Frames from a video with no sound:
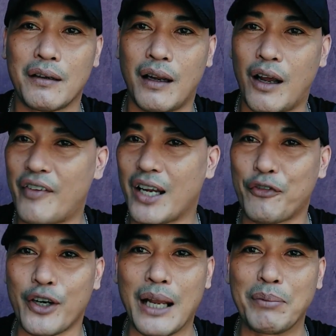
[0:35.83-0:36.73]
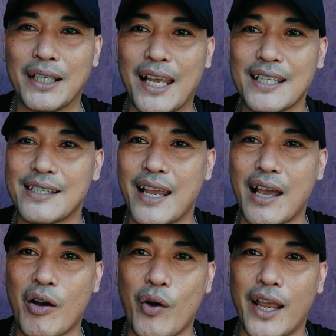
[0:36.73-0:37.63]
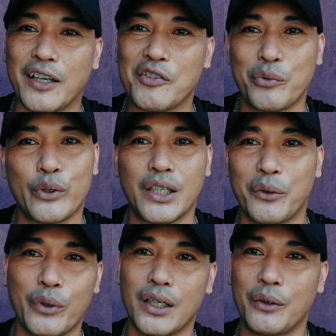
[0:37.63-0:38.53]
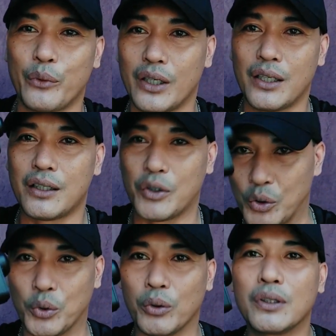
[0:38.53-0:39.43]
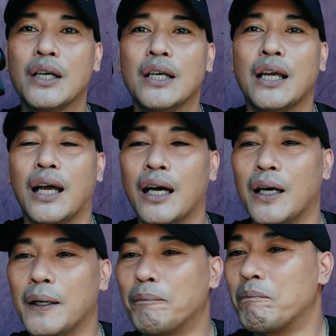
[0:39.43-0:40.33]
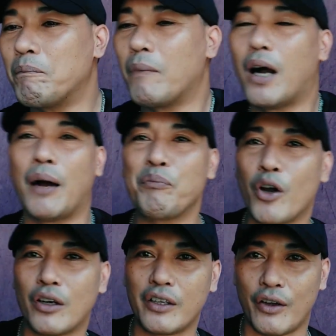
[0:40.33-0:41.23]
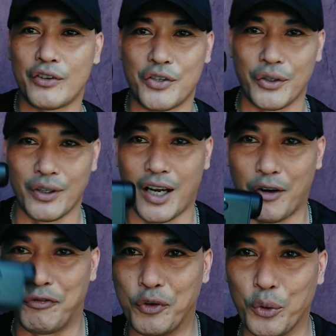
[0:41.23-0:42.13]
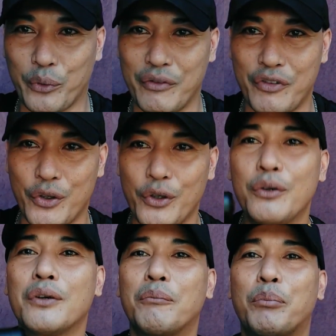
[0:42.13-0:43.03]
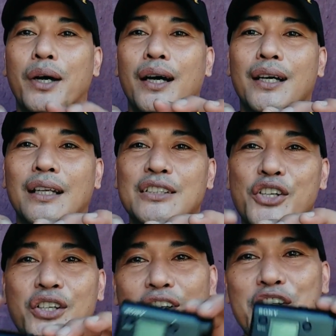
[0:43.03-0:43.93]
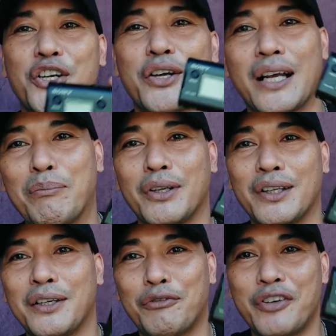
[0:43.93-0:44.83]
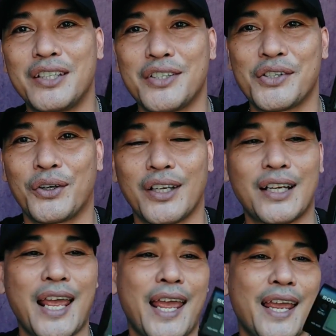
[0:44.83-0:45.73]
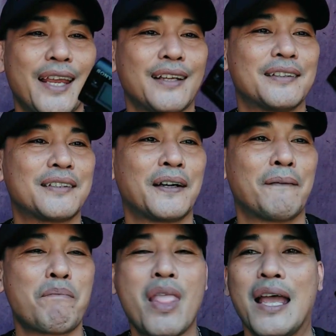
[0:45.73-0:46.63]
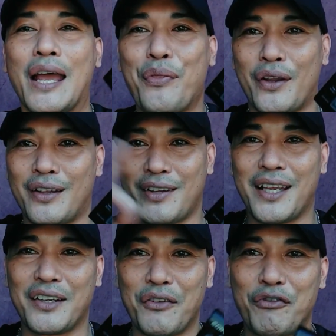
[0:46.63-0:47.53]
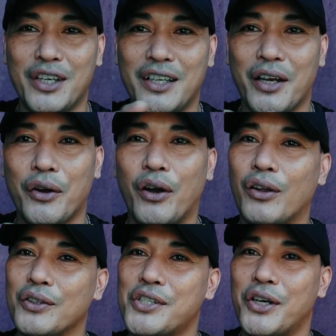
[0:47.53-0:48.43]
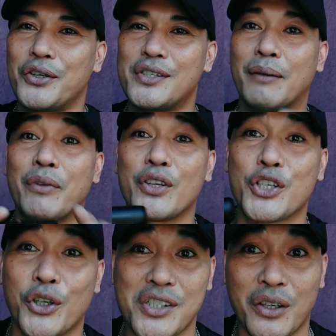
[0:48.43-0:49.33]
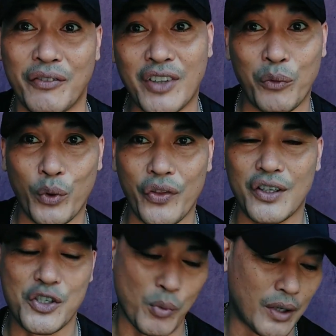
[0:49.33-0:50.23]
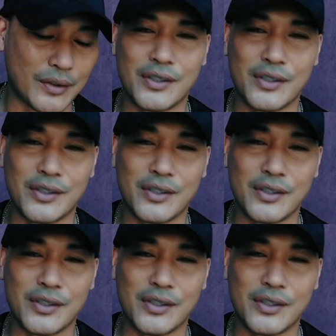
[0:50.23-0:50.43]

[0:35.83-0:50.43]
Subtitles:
I've had it for a couple of days now, and it's really cool. I'm not going to go into like a full review, but just going to show you a couple of little features on it, and then at the end of the video, I'll show you some of the shots that I've done with it as well.